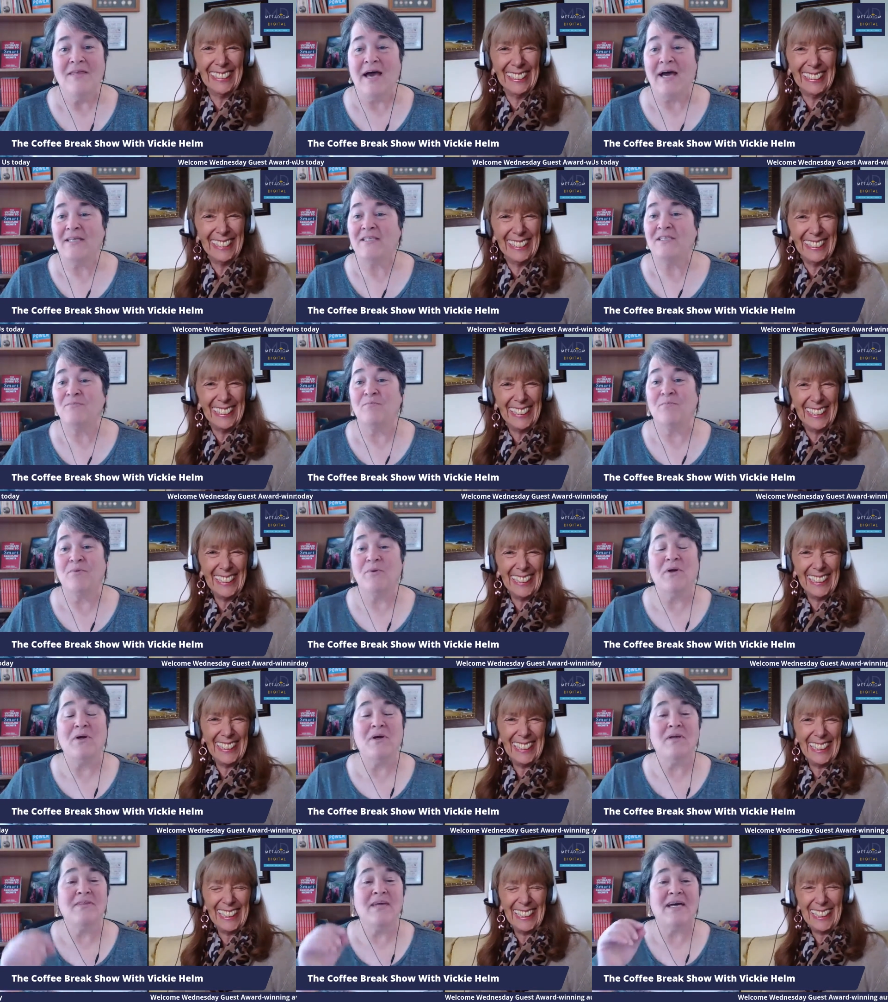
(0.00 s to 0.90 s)
Speaker 1: that's br
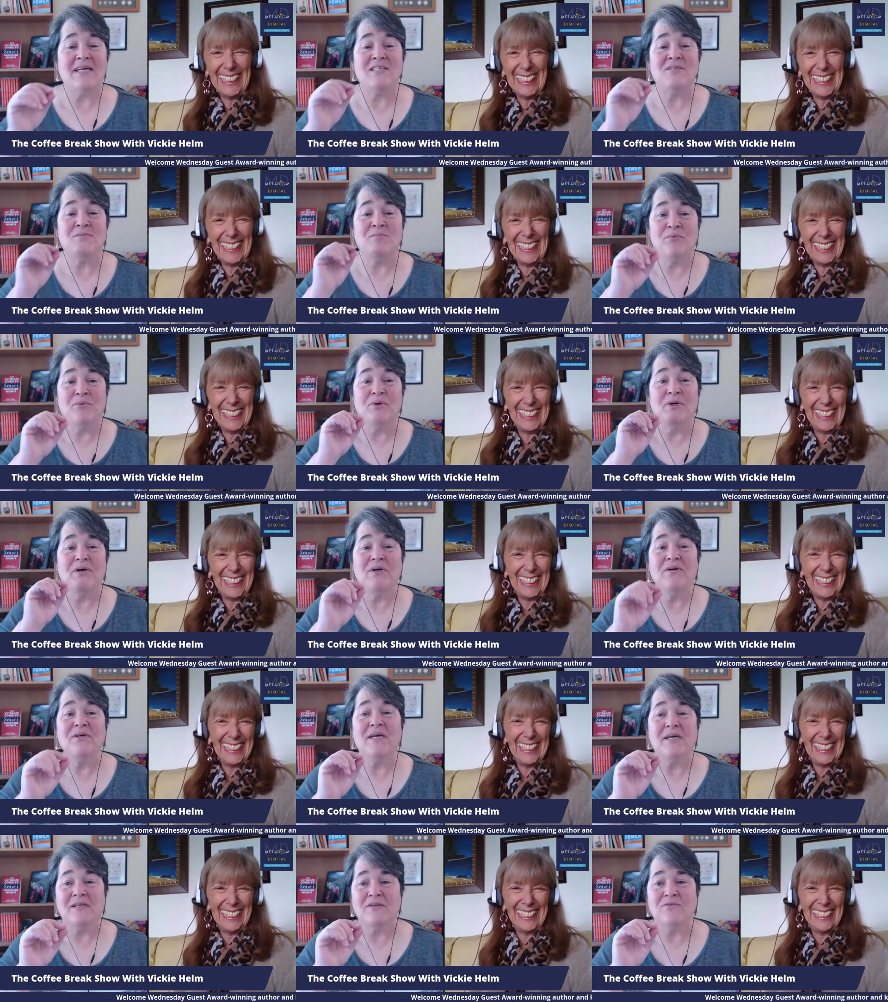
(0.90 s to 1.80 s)
that's
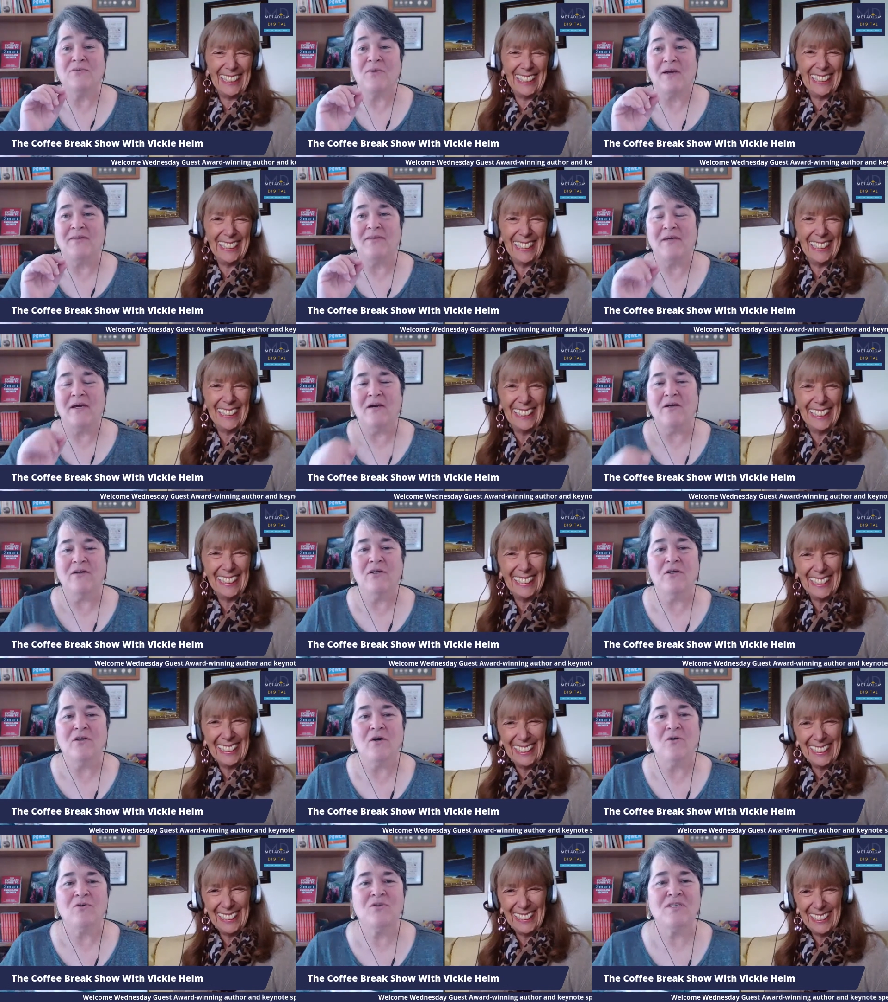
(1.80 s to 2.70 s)
brilliant right there.
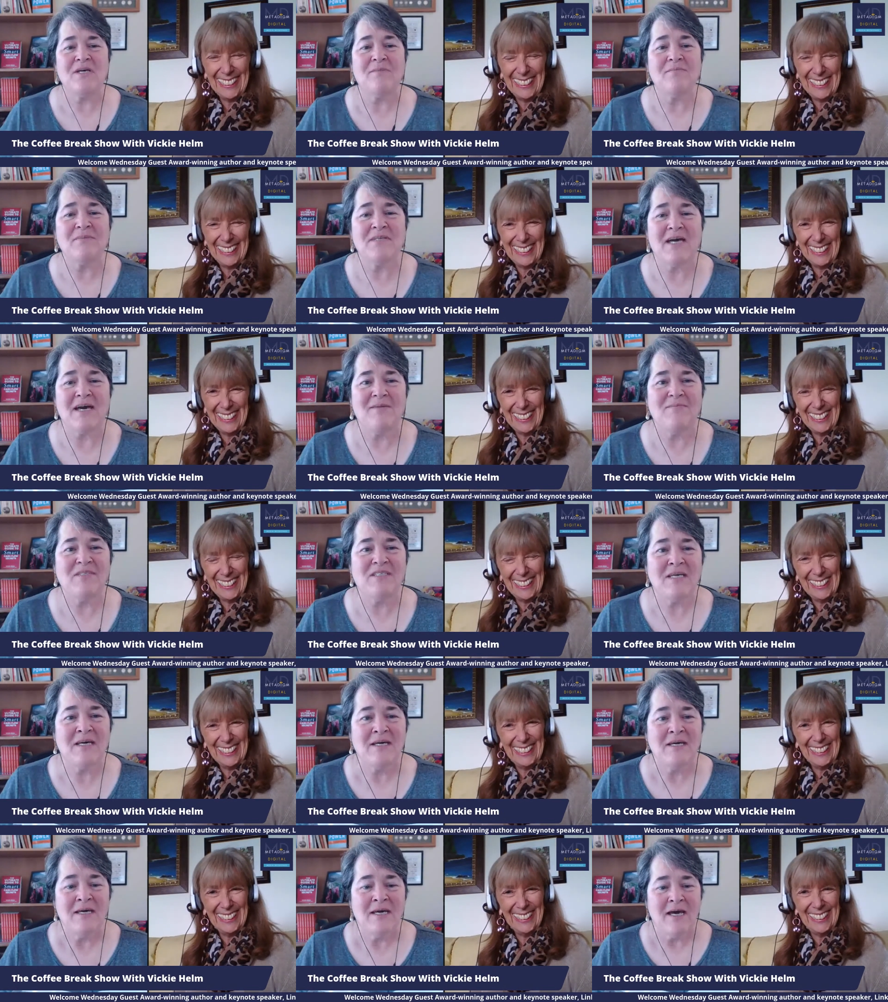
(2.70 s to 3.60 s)
You know,
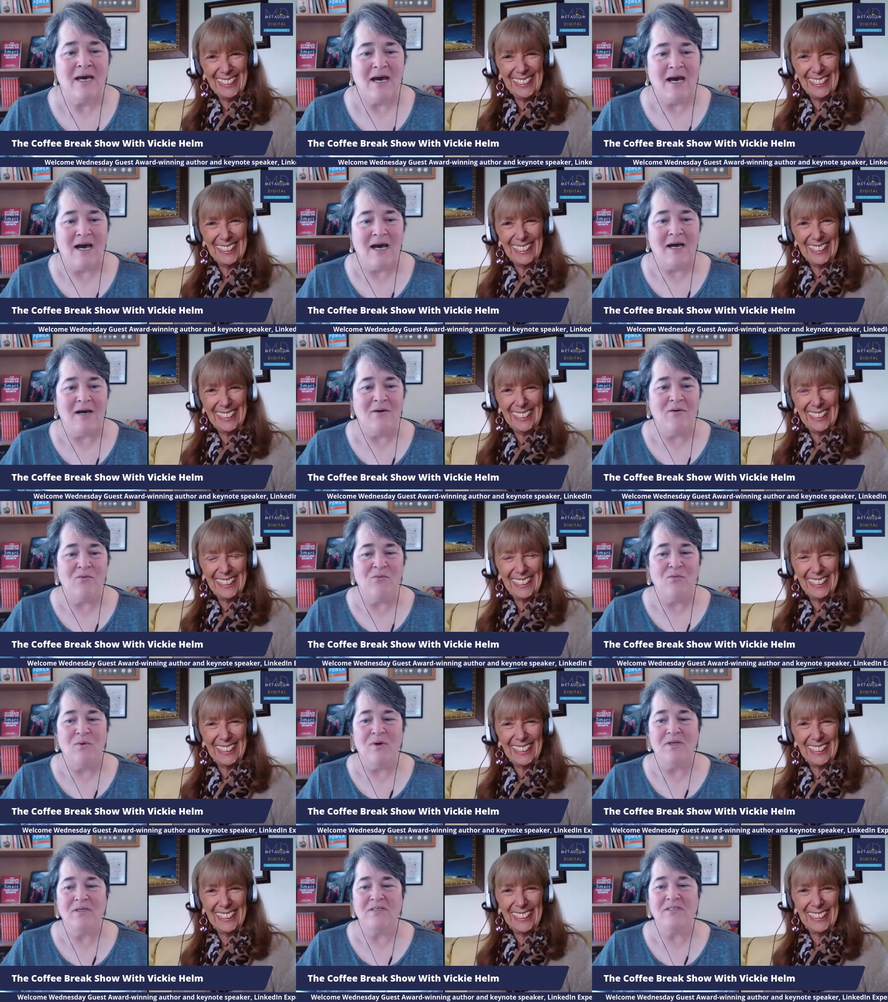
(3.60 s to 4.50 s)
sometimes uh,
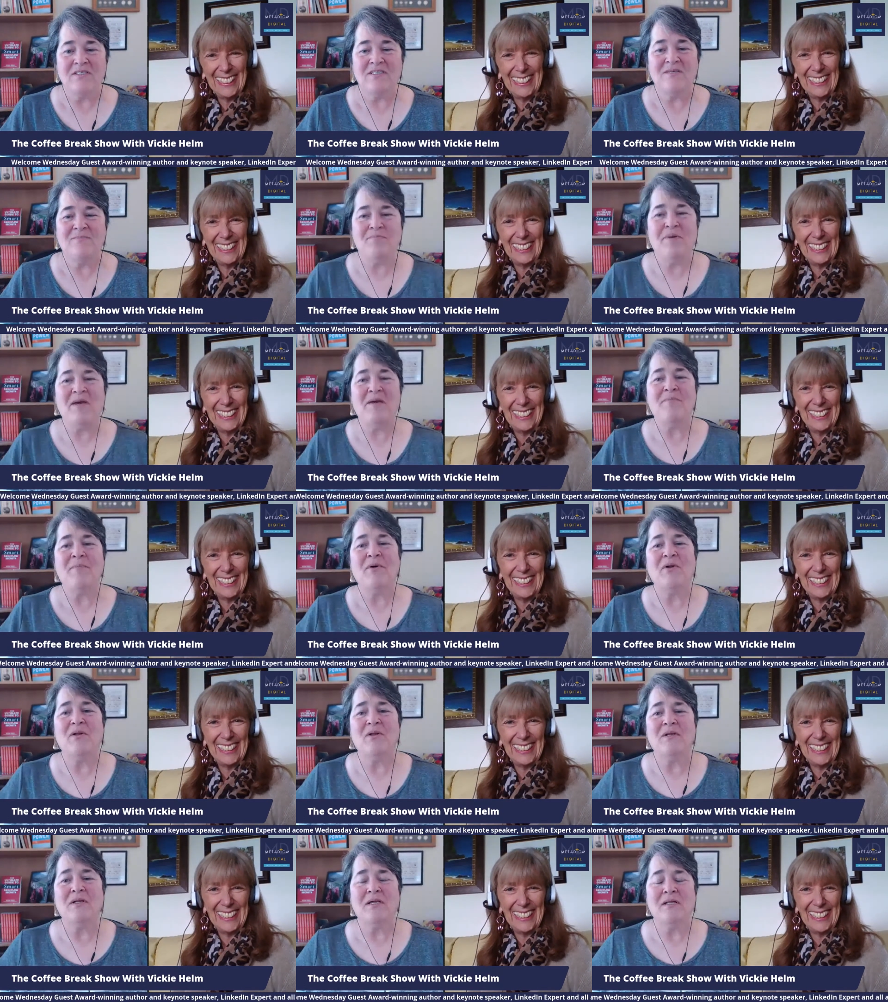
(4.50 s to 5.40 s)

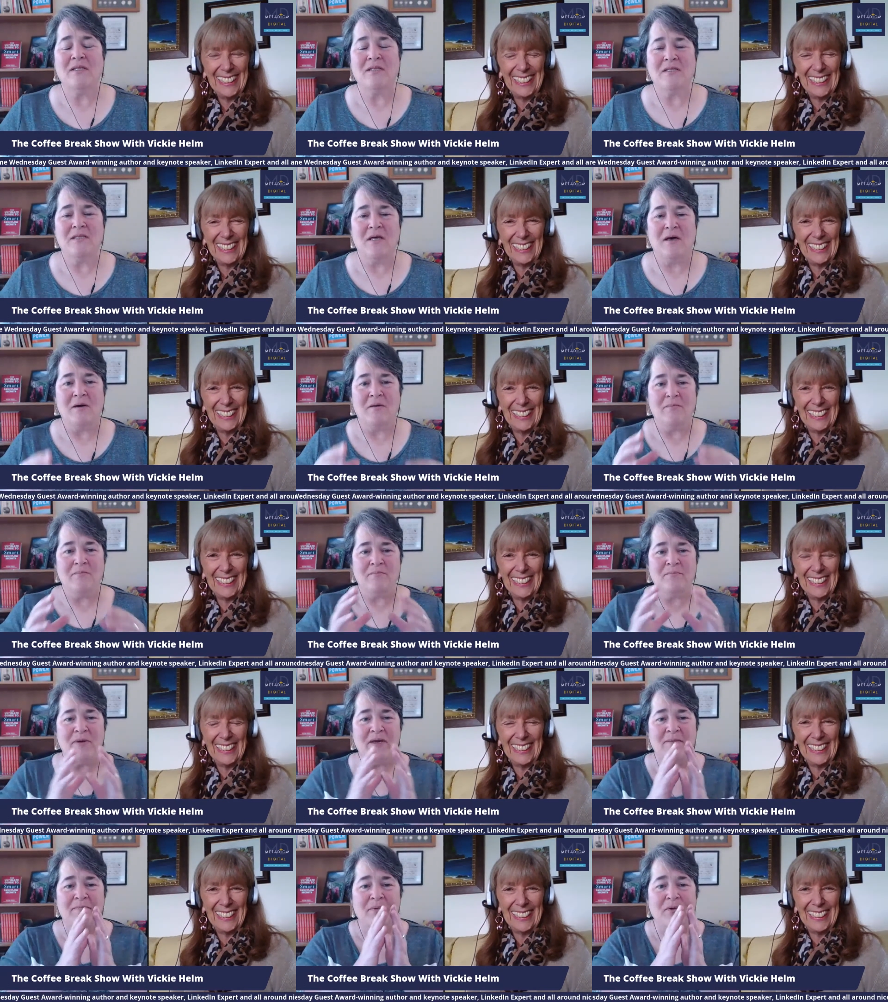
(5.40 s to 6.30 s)
people the
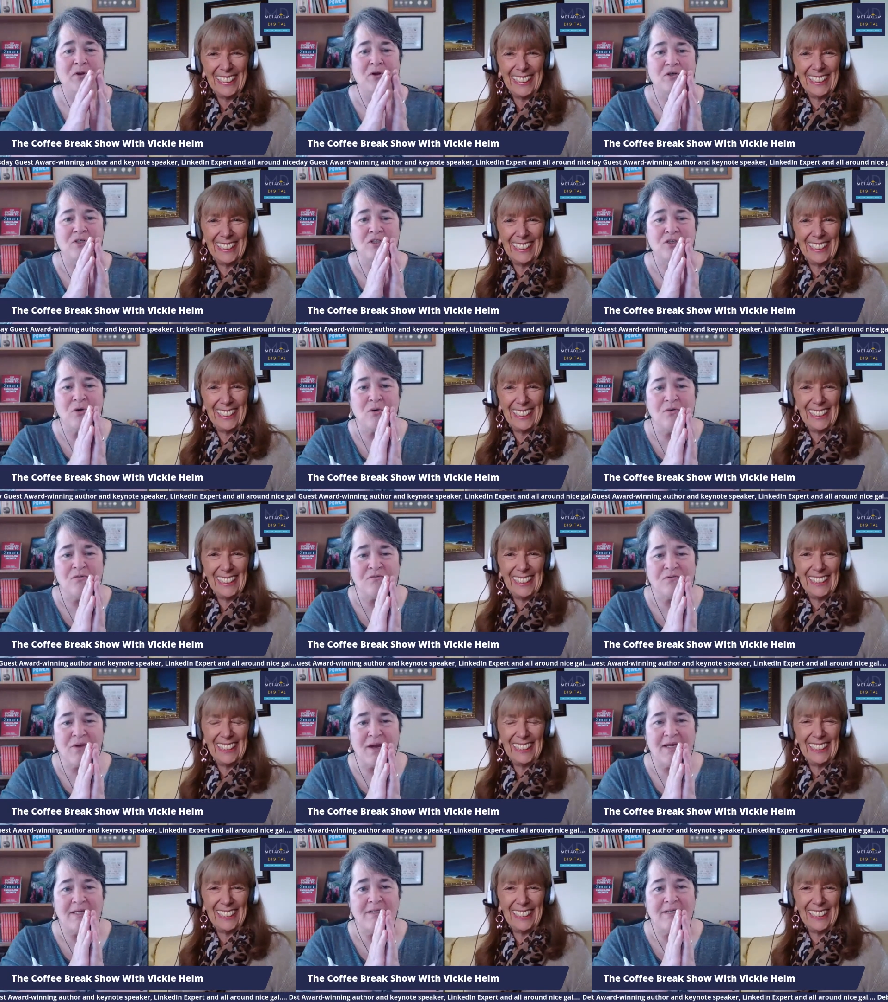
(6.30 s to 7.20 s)
people are so
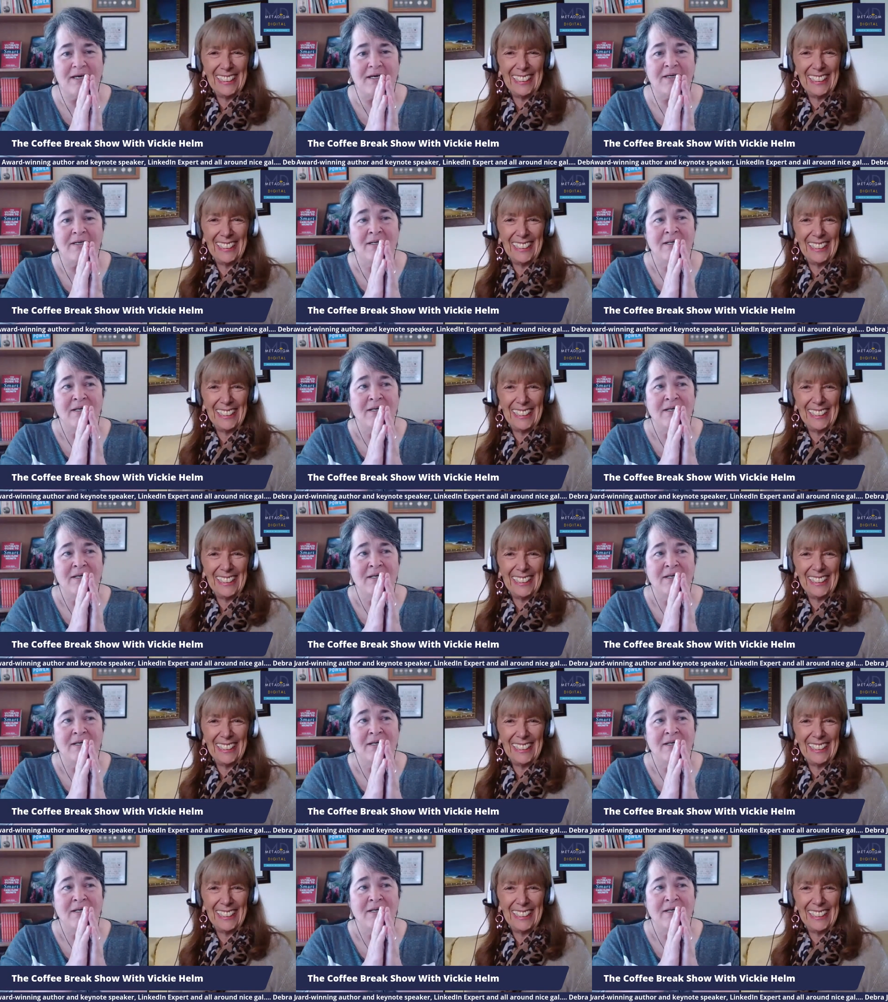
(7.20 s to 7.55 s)
afraid to